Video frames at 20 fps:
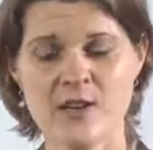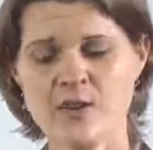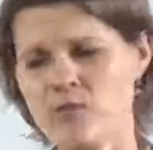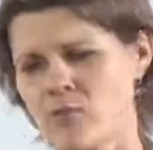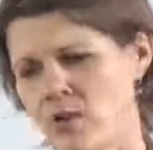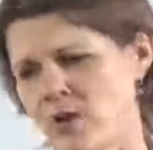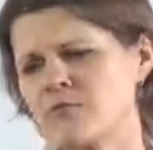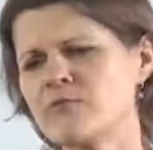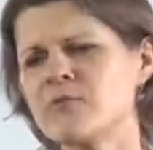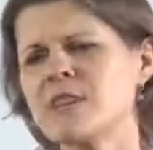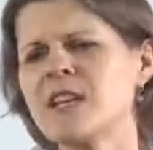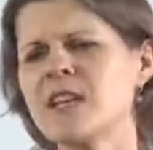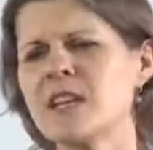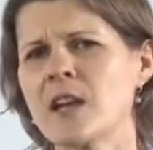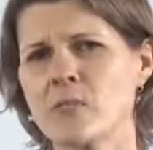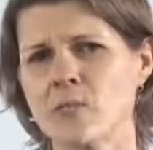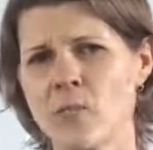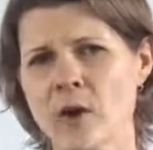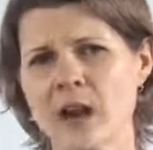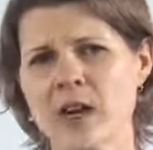who are really
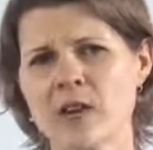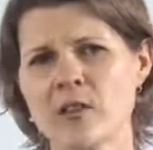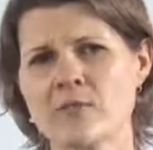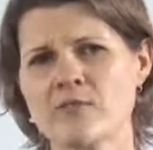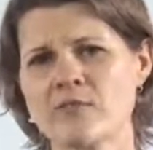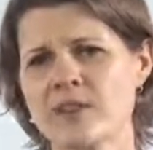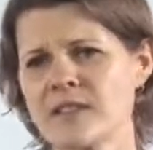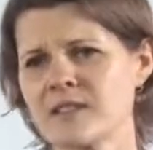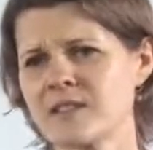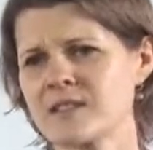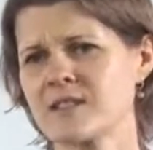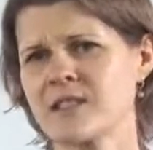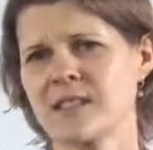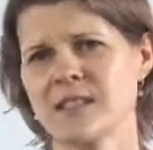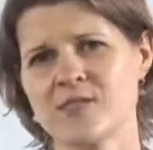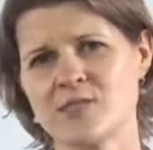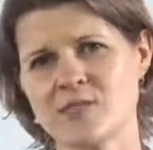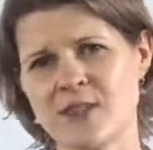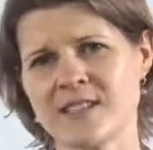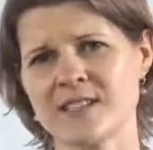aware of risks
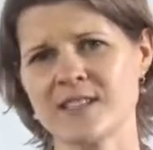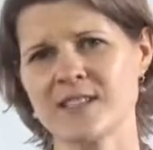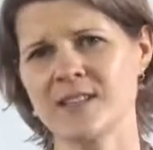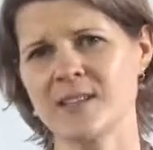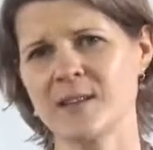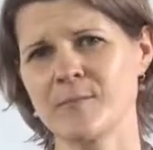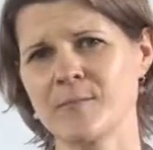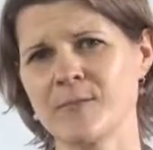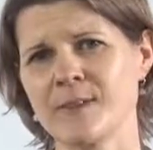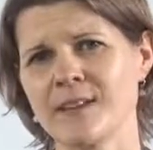and addressing them,